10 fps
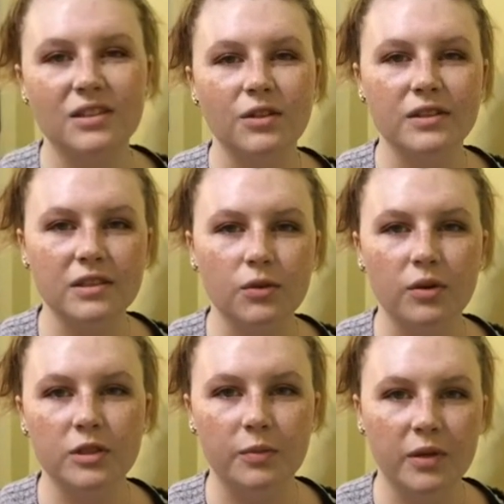so this is
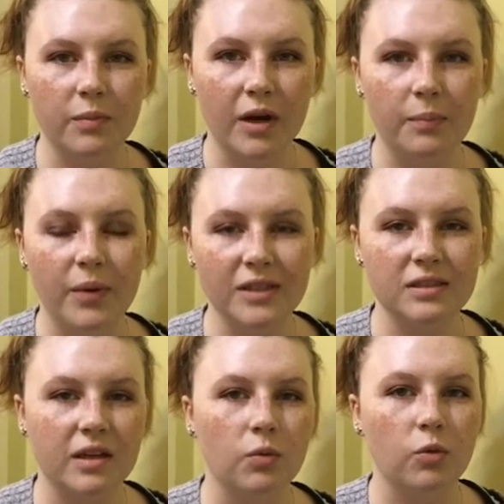going to be my
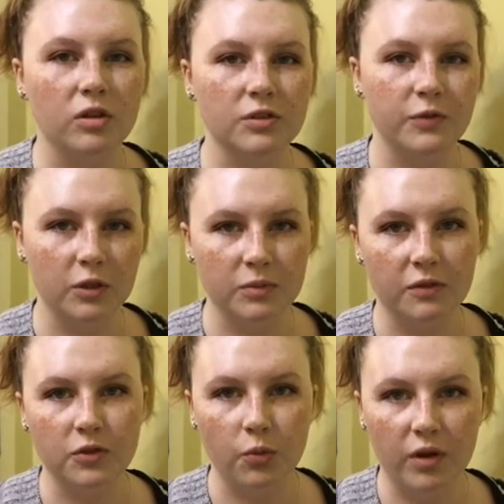best and worst films
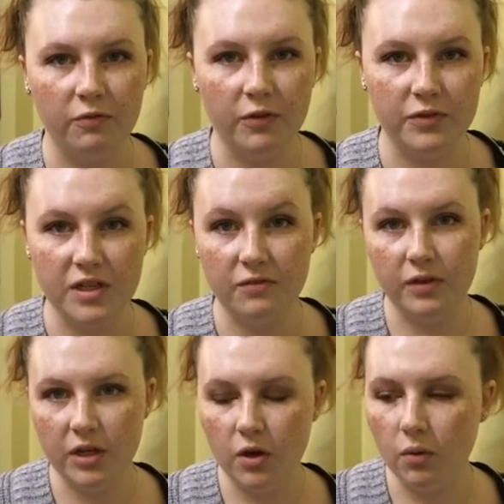of 2015
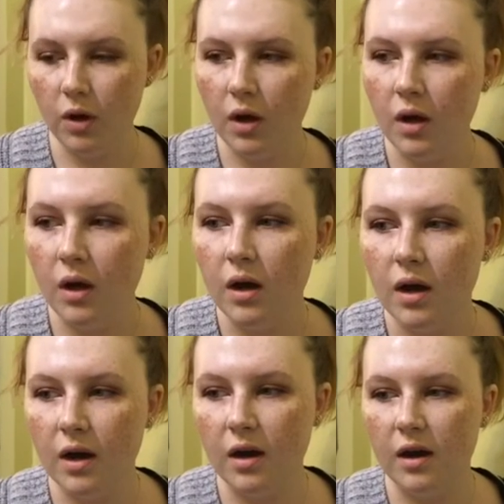video.
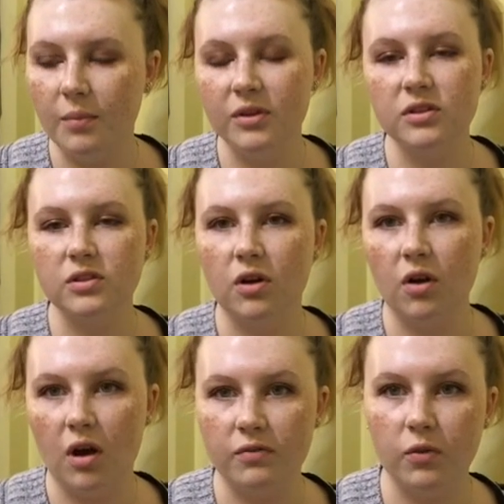I'm going to start off